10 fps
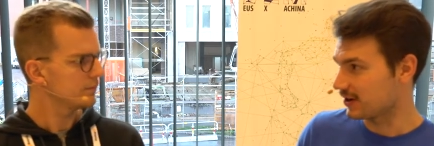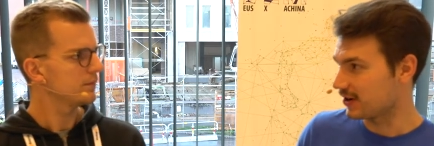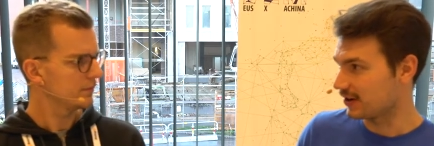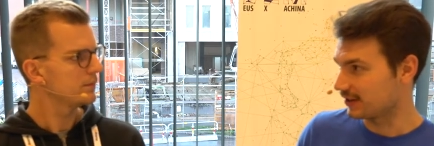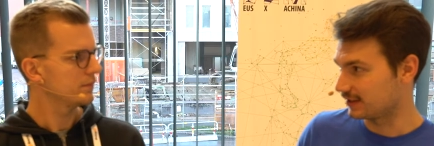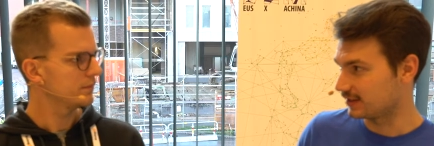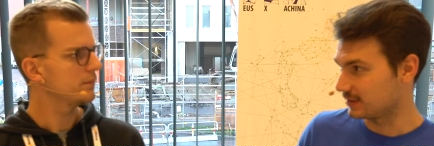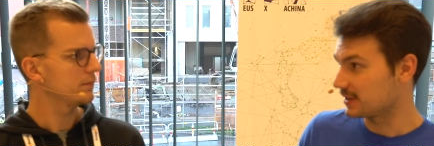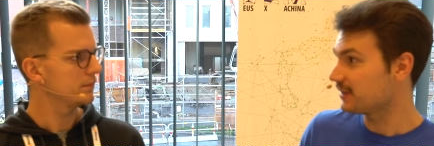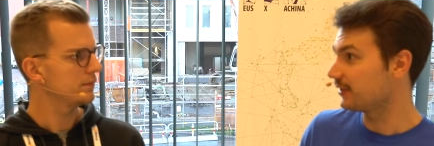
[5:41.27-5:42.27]
Speaker 1: on
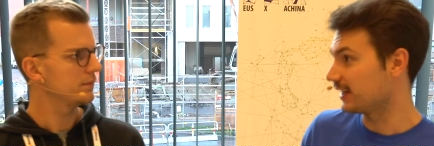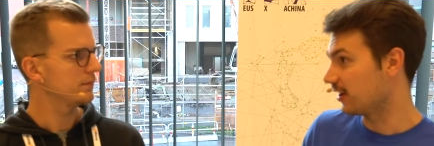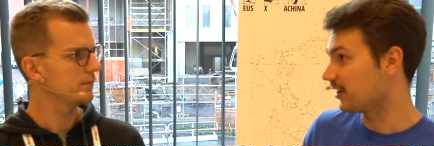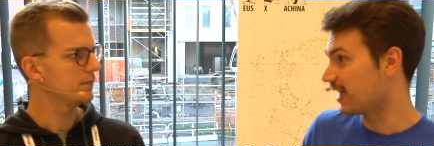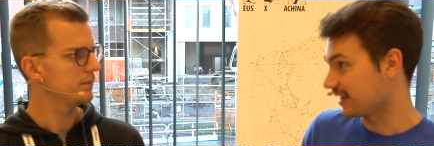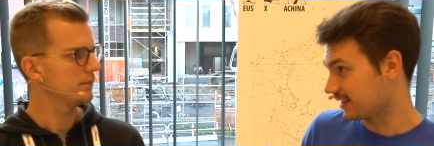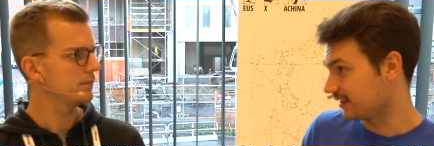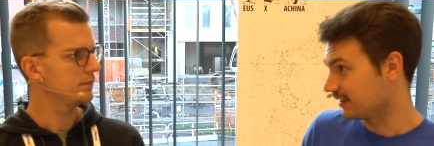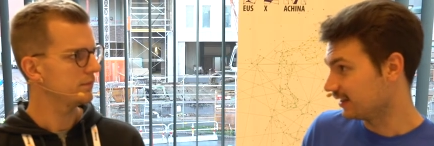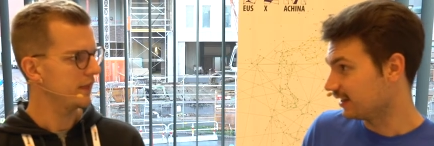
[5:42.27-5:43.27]
specifically on
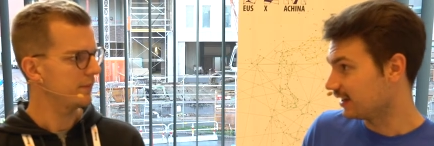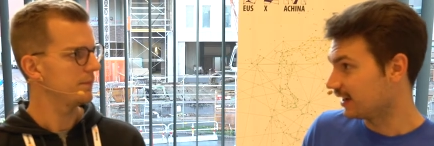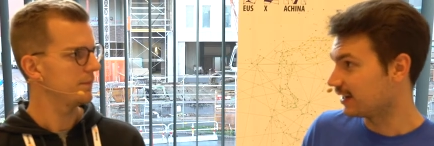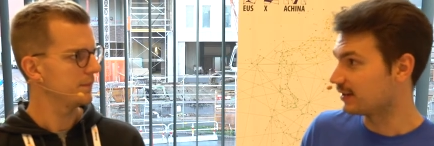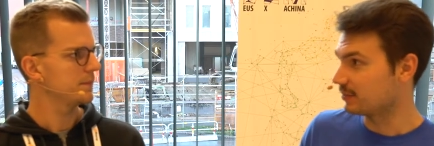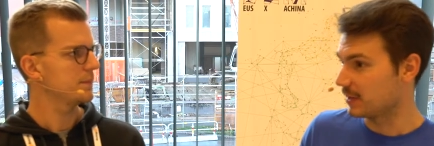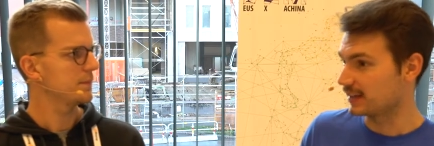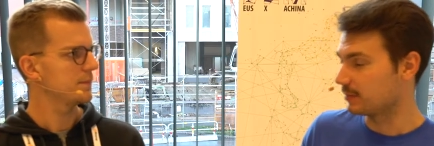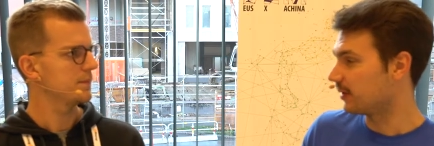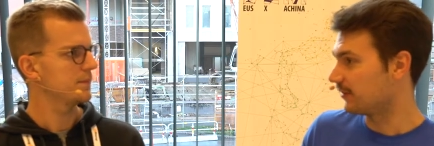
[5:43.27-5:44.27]
Haskell. Yeah, and
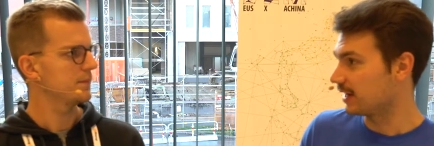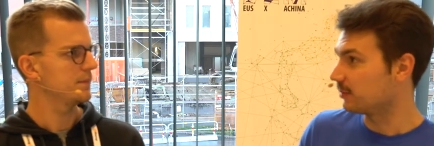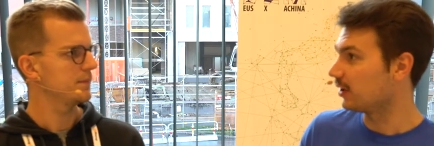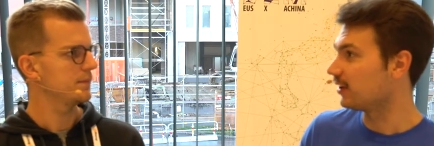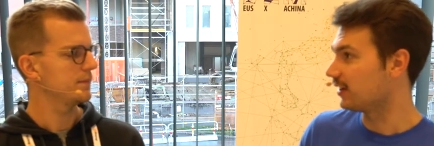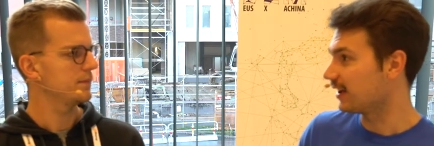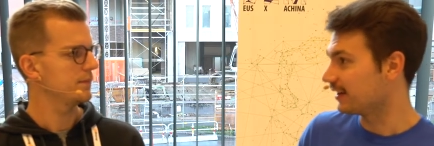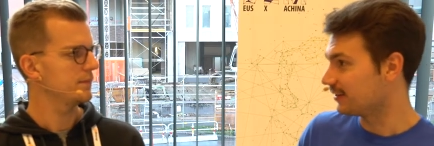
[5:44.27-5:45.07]
make them available online.